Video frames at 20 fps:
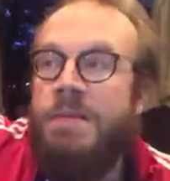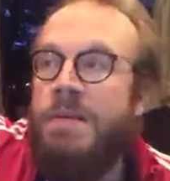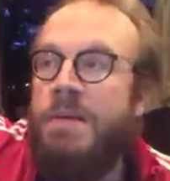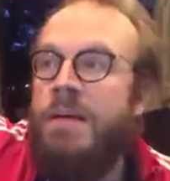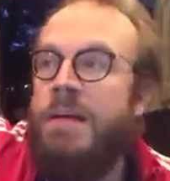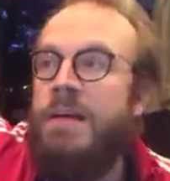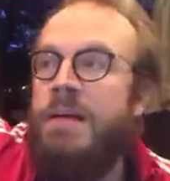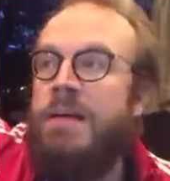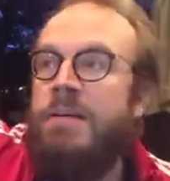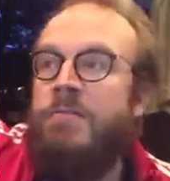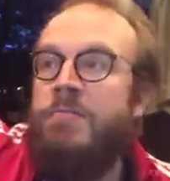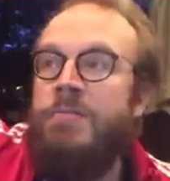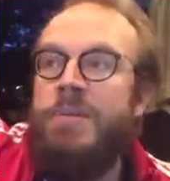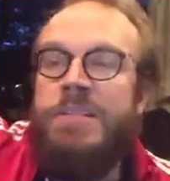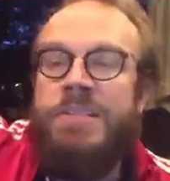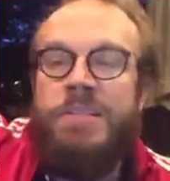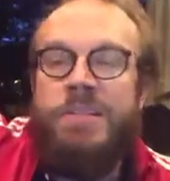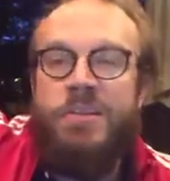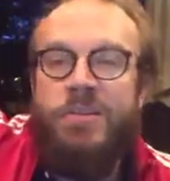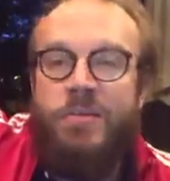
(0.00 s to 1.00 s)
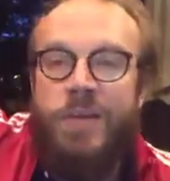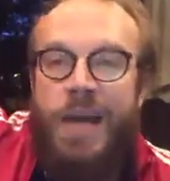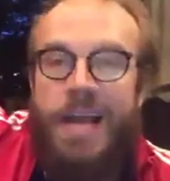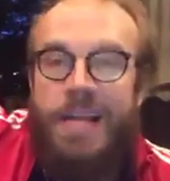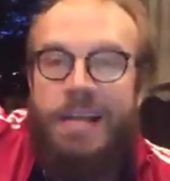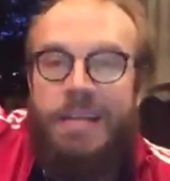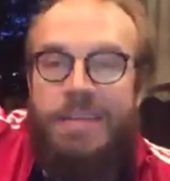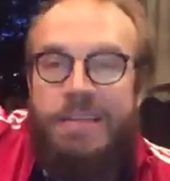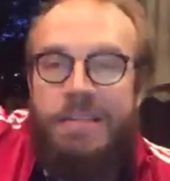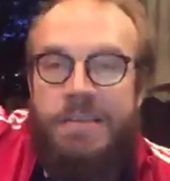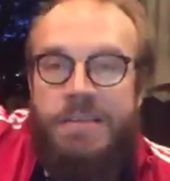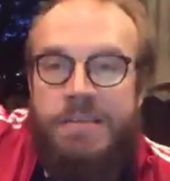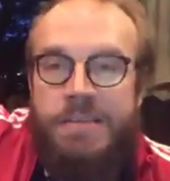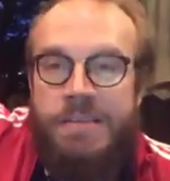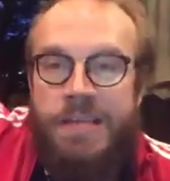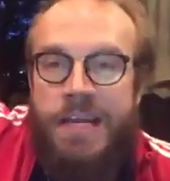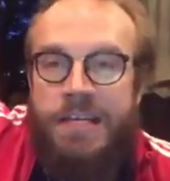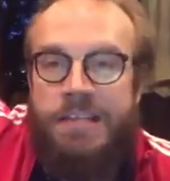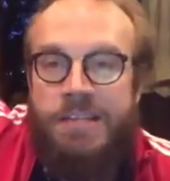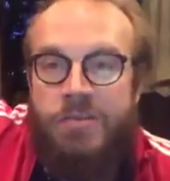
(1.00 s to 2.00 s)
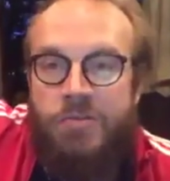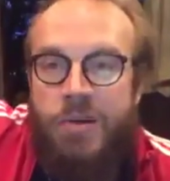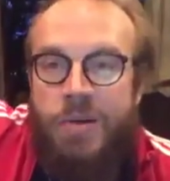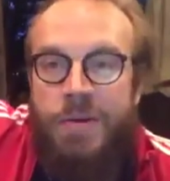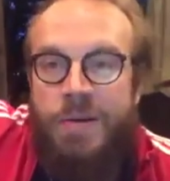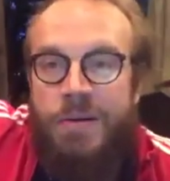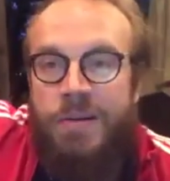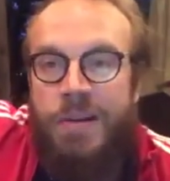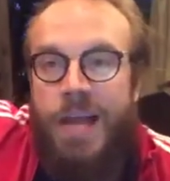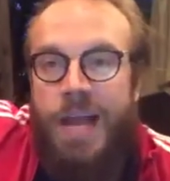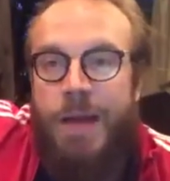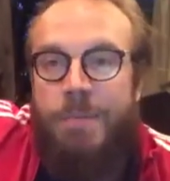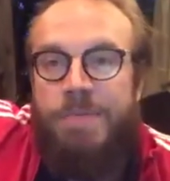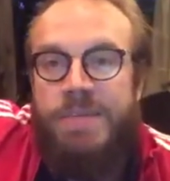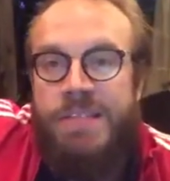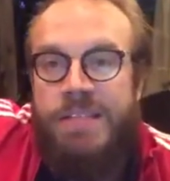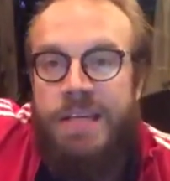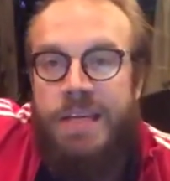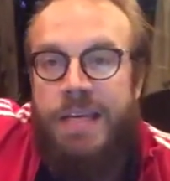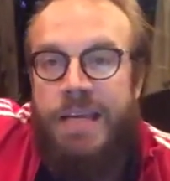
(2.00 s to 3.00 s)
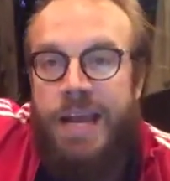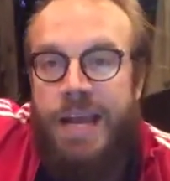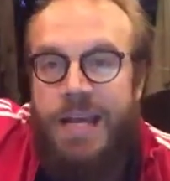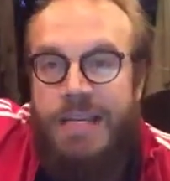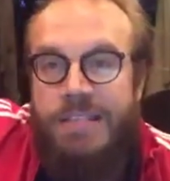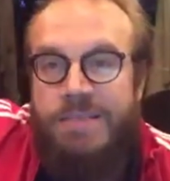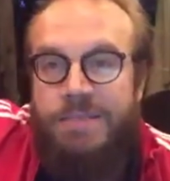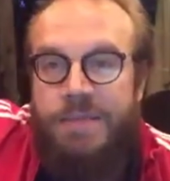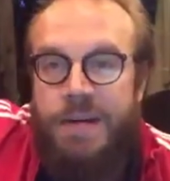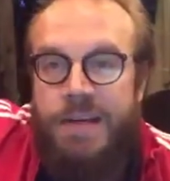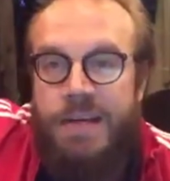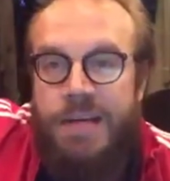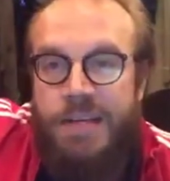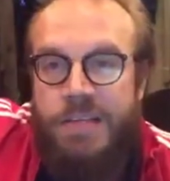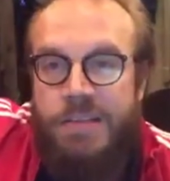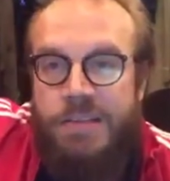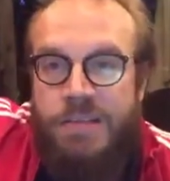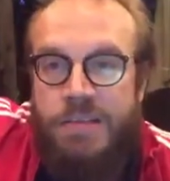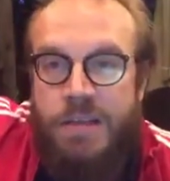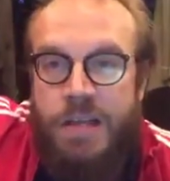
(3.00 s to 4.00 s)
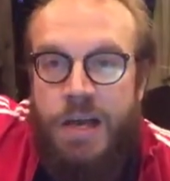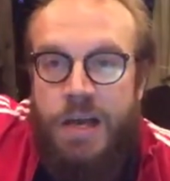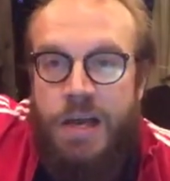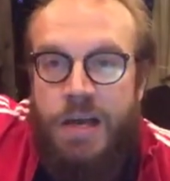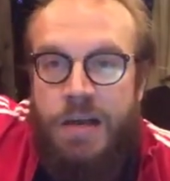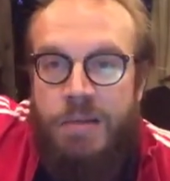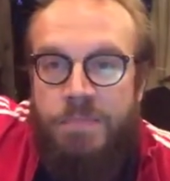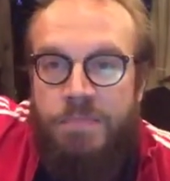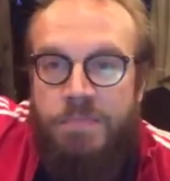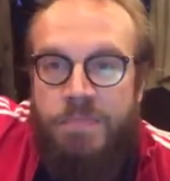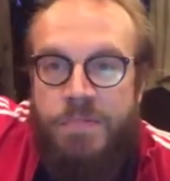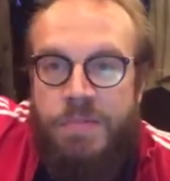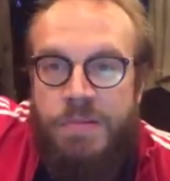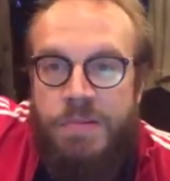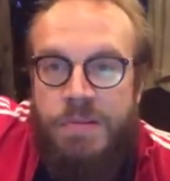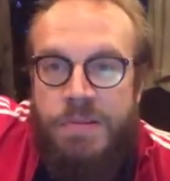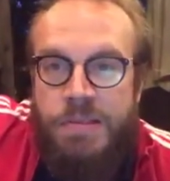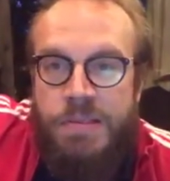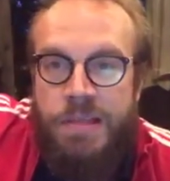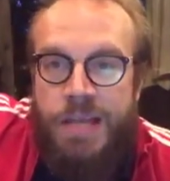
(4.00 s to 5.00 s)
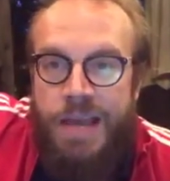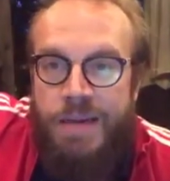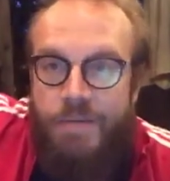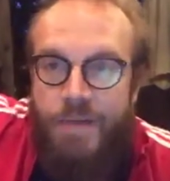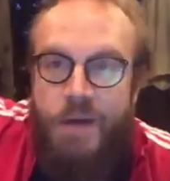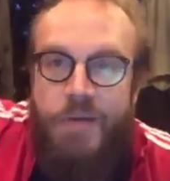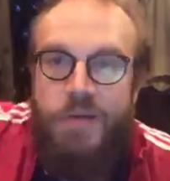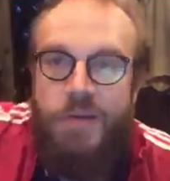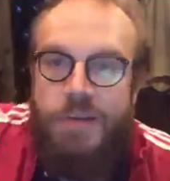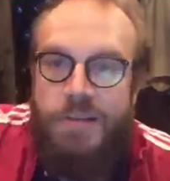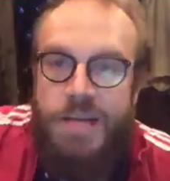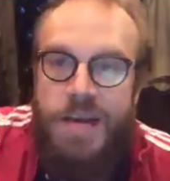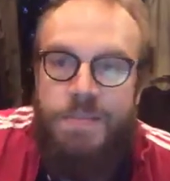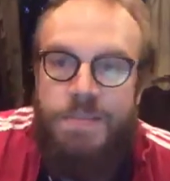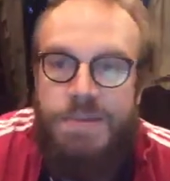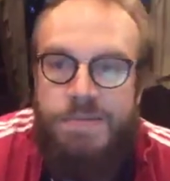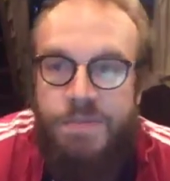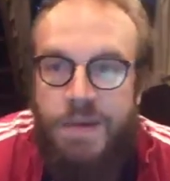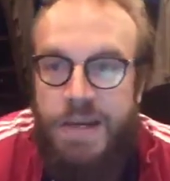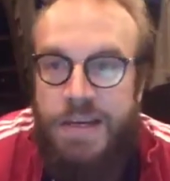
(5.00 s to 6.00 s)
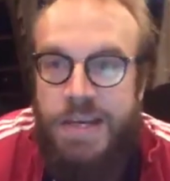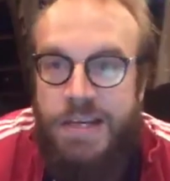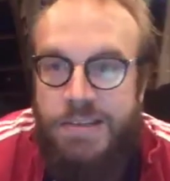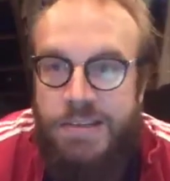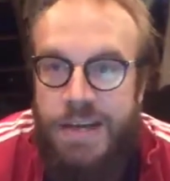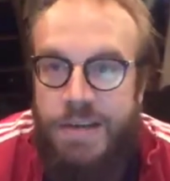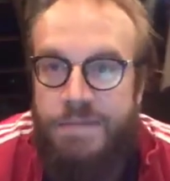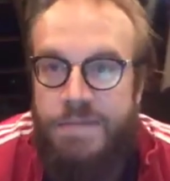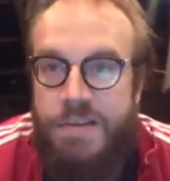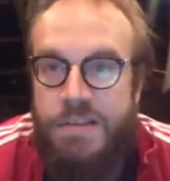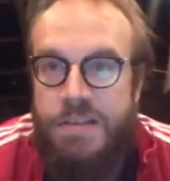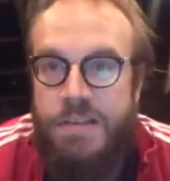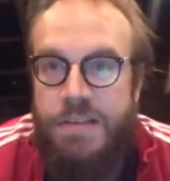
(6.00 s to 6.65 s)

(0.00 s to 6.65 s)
aristocrat, sex criminal, Epstein-ass fucking slave owner, Thomas fucking Jefferson.